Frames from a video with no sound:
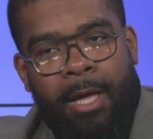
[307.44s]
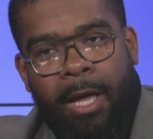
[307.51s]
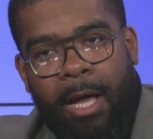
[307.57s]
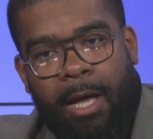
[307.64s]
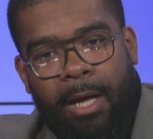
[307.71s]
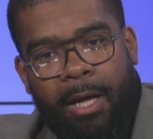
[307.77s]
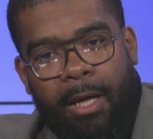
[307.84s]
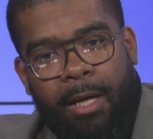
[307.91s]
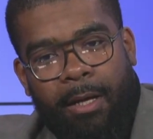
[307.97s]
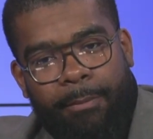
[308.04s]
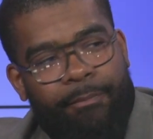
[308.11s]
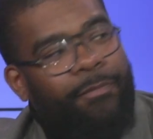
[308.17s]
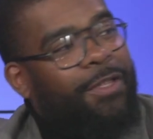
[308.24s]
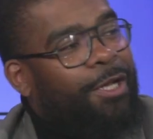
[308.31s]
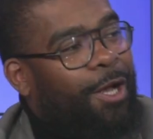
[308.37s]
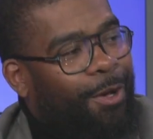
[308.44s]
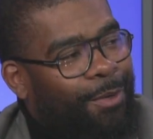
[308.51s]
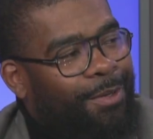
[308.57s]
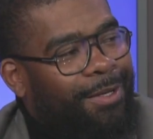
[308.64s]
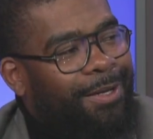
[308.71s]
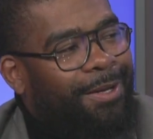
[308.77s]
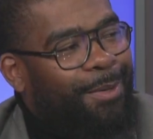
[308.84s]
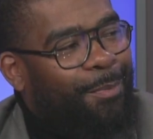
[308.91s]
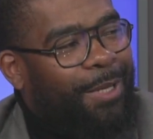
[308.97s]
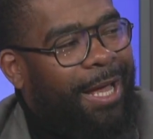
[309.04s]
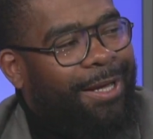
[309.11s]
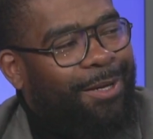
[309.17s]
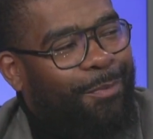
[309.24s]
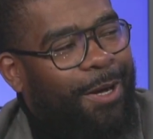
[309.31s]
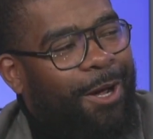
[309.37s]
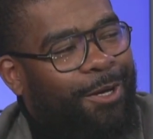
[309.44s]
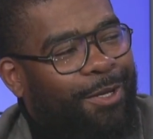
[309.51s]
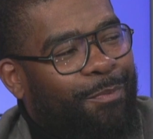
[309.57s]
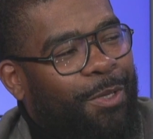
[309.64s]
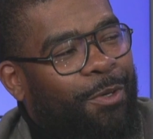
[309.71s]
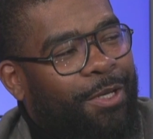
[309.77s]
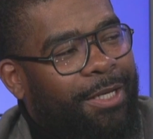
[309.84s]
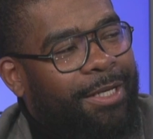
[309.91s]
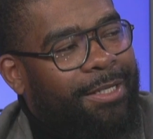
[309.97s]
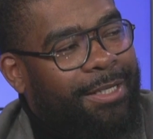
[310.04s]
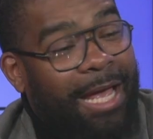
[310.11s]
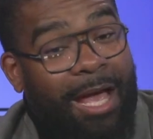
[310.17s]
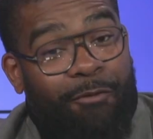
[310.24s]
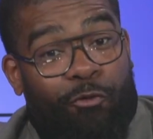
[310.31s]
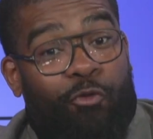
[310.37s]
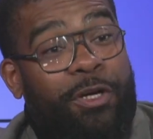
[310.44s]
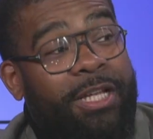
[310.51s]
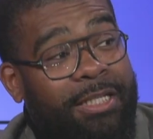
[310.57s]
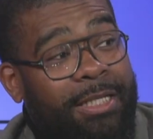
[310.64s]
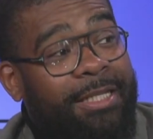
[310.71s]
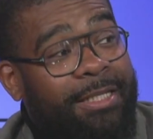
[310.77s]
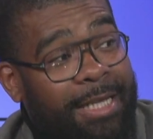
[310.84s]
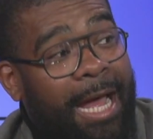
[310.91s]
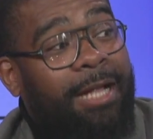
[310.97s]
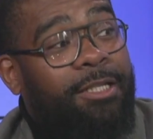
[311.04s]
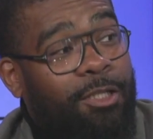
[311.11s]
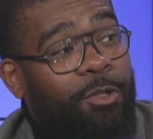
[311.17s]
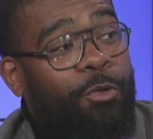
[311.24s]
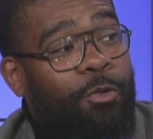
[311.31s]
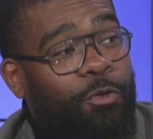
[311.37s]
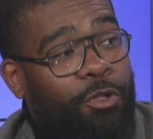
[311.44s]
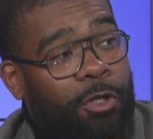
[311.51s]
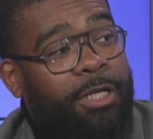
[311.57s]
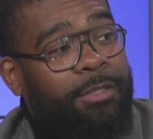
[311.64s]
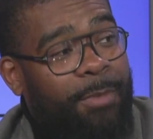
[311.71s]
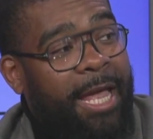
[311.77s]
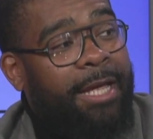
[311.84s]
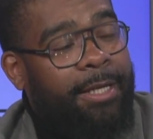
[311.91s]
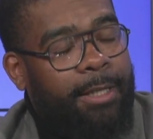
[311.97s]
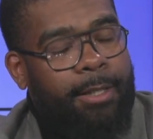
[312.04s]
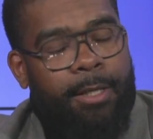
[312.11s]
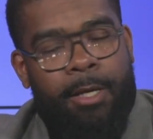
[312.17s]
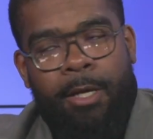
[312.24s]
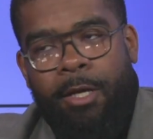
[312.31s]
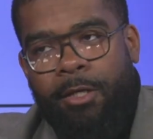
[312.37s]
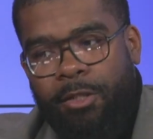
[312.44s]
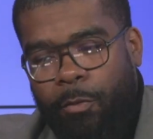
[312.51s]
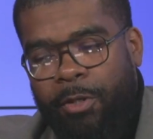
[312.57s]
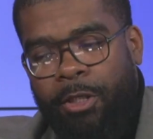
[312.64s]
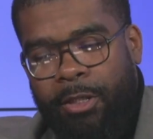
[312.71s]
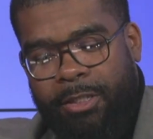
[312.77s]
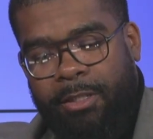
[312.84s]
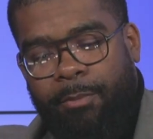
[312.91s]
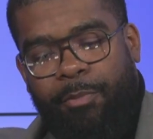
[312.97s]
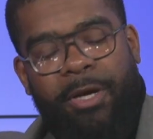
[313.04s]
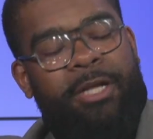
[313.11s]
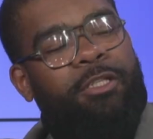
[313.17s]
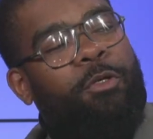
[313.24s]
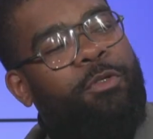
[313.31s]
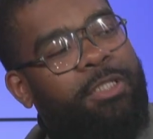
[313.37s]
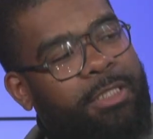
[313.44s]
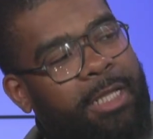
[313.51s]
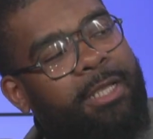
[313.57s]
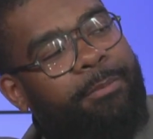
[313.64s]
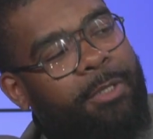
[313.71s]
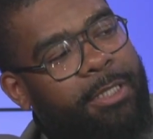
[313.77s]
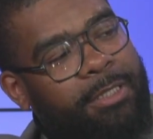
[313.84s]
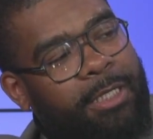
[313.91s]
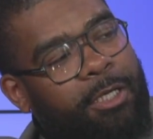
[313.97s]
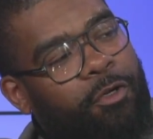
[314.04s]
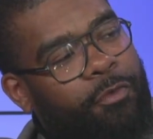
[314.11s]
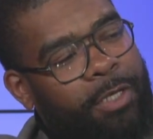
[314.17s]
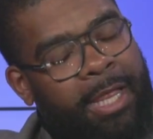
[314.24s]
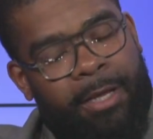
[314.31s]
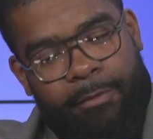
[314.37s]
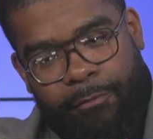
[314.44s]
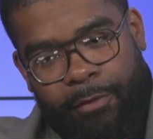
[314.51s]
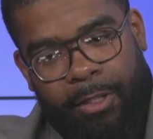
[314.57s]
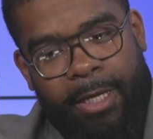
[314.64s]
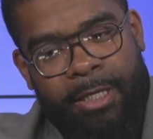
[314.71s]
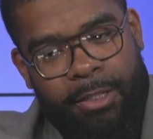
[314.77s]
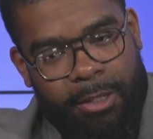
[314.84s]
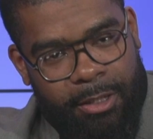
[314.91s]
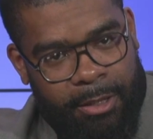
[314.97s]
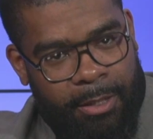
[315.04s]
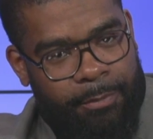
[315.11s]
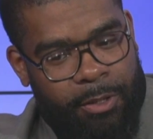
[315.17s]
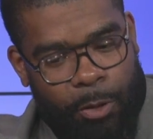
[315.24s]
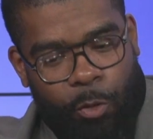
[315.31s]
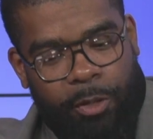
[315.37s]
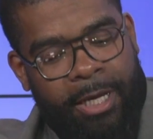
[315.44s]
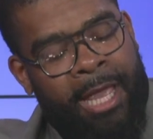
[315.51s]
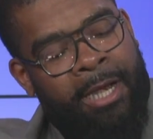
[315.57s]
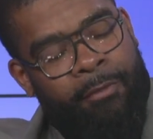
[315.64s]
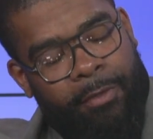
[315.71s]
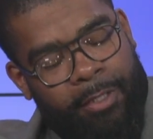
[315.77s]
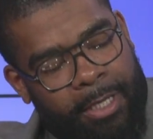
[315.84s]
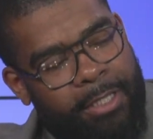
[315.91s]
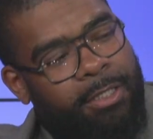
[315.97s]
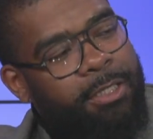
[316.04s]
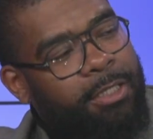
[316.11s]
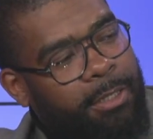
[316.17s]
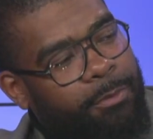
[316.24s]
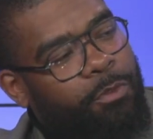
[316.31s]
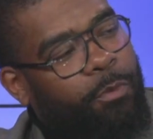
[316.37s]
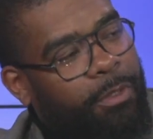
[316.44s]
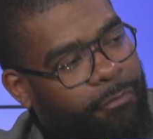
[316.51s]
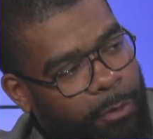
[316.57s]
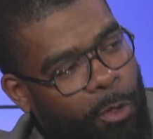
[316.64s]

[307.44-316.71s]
oh, yes. um, you know, black and brown communities have reasons not to trust banking. So we look to break those stigmas and create relationships, organic relationships with